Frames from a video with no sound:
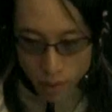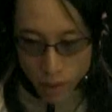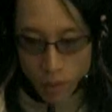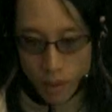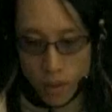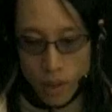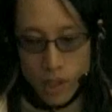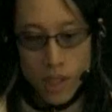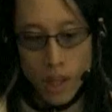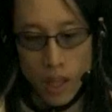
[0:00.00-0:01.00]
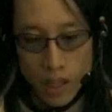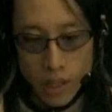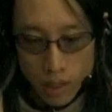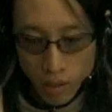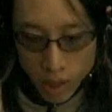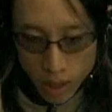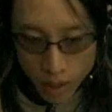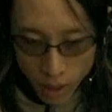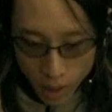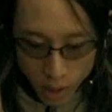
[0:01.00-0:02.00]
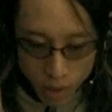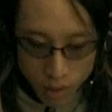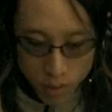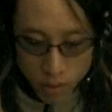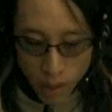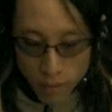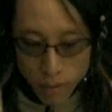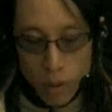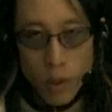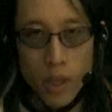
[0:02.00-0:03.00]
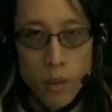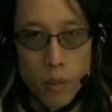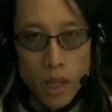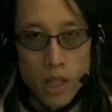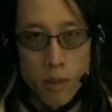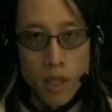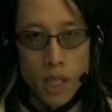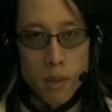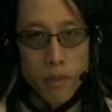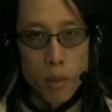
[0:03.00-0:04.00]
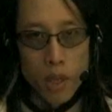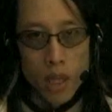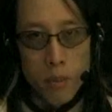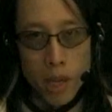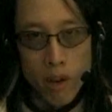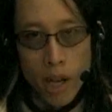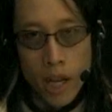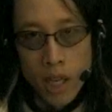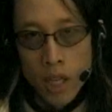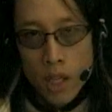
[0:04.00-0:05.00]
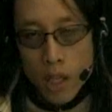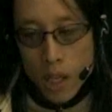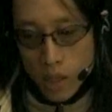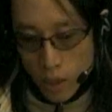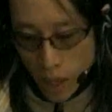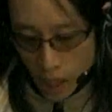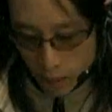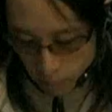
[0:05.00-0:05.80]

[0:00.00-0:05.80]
So you know this is the thing is that you can't you, you have to know what what something is if you want to get better at it, and so